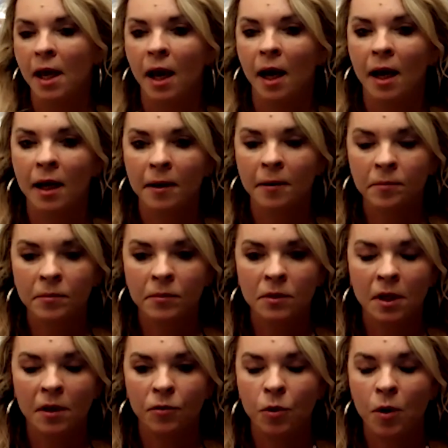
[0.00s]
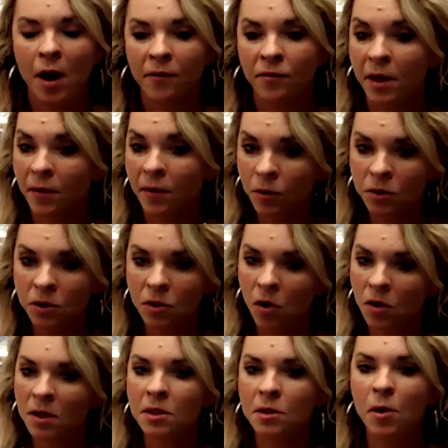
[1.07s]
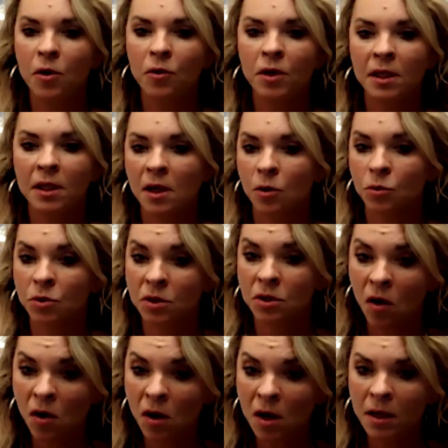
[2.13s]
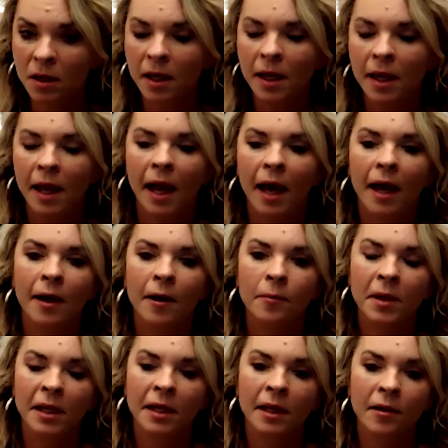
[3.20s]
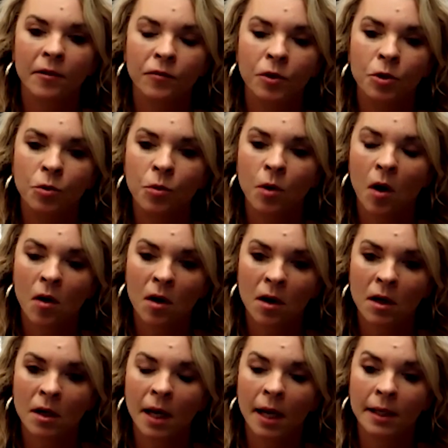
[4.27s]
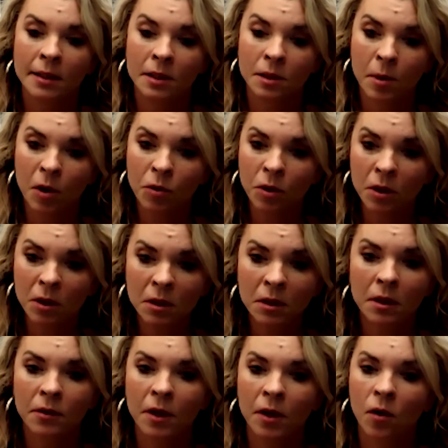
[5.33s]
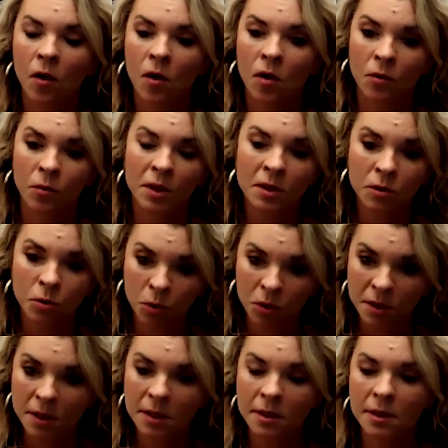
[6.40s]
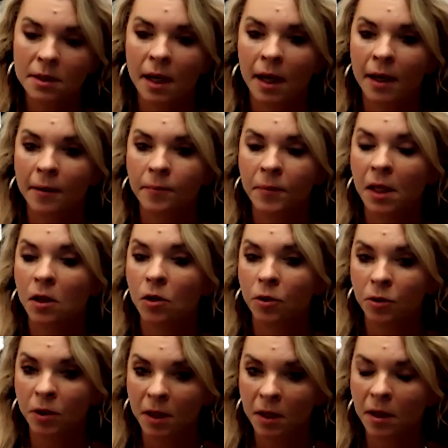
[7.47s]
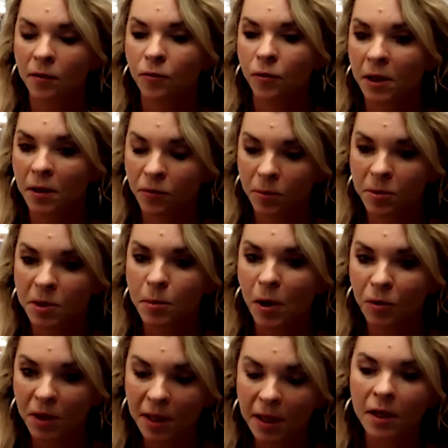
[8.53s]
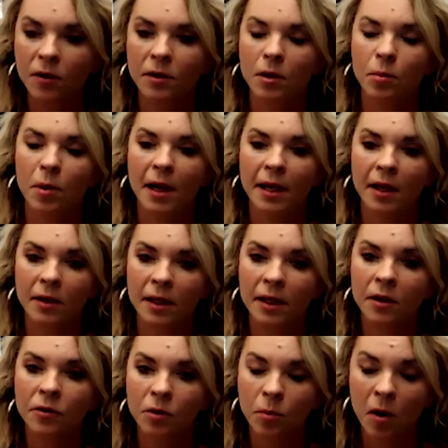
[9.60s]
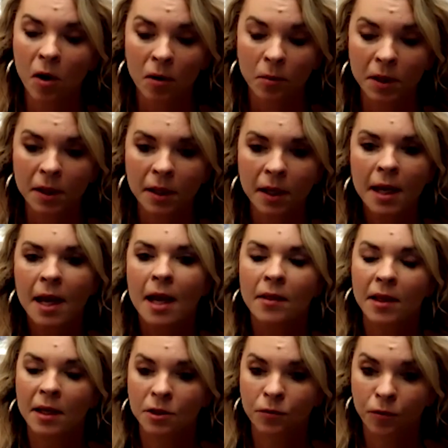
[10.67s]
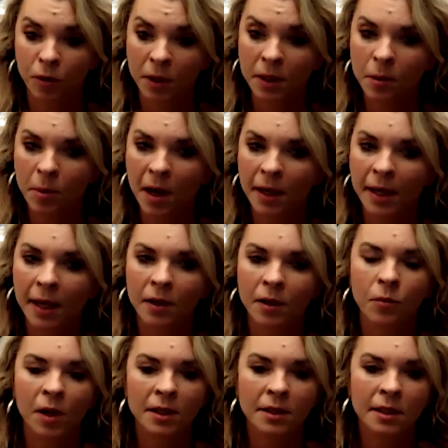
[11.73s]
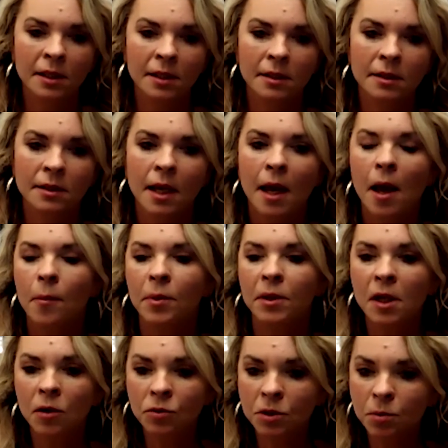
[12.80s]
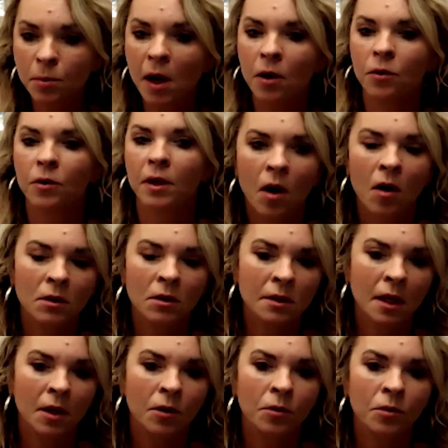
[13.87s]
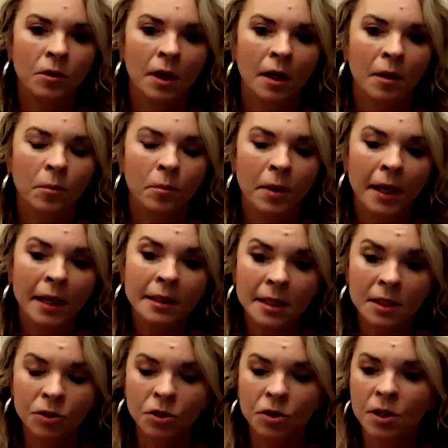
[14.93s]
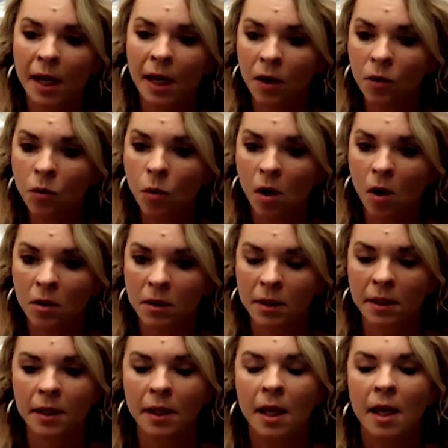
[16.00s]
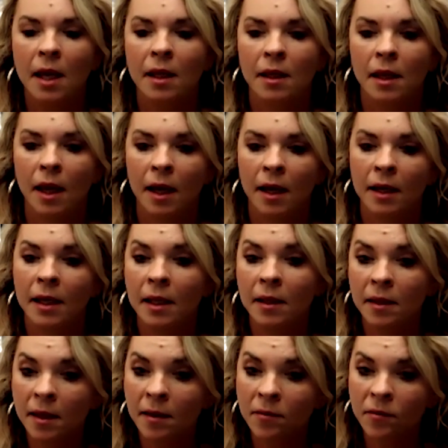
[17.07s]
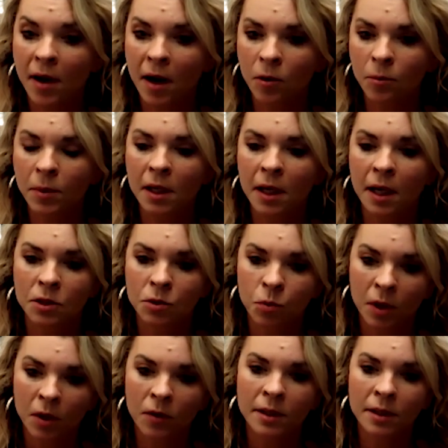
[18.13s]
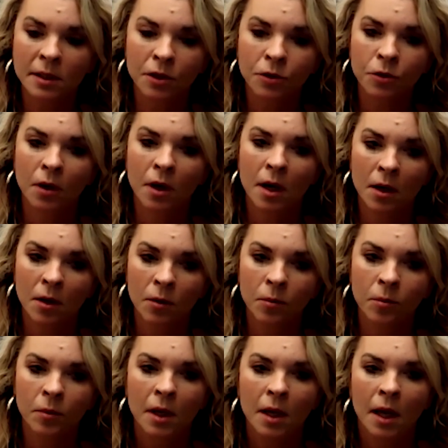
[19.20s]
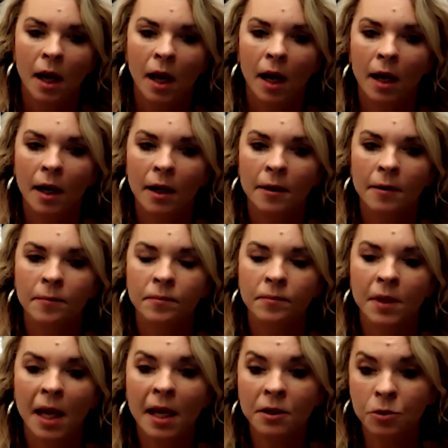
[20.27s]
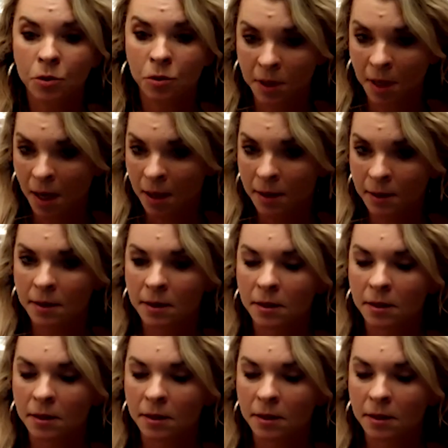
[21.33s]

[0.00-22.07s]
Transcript: Um, if you have never started smoking, don't start. Um, and if you are a smoker, there are resources, um, including the Freedom from Smoking here at the Pike County Health Department, that's free to Pike County residents. But don't smoke. Also, uh, pay attention to air quality uh, in the environment as well as in your home. Um, exercise.